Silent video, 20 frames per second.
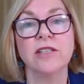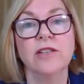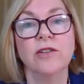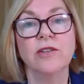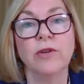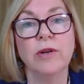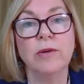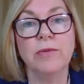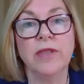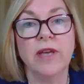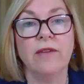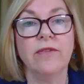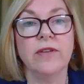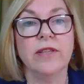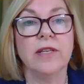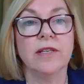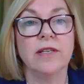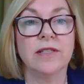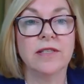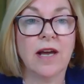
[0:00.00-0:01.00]
agree with
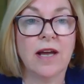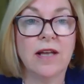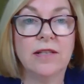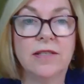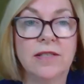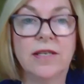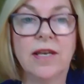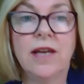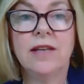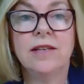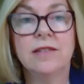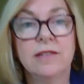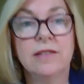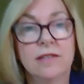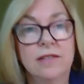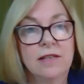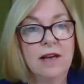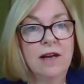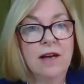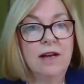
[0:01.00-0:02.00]
everything Scott
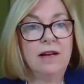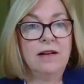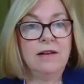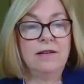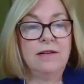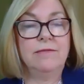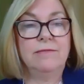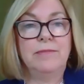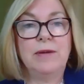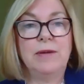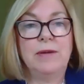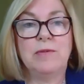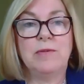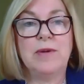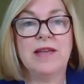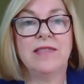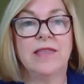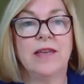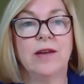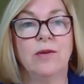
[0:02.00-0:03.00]
says. Um, people
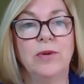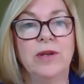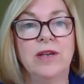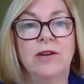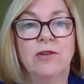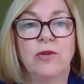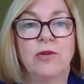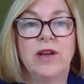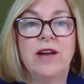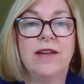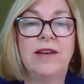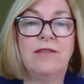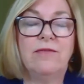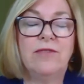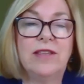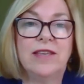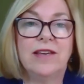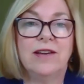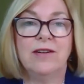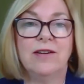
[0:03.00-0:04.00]
might think we agree on
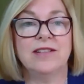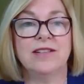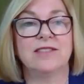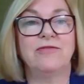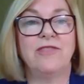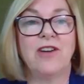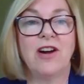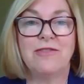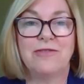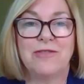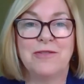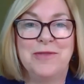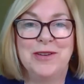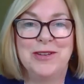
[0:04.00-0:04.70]
everything. It's far from the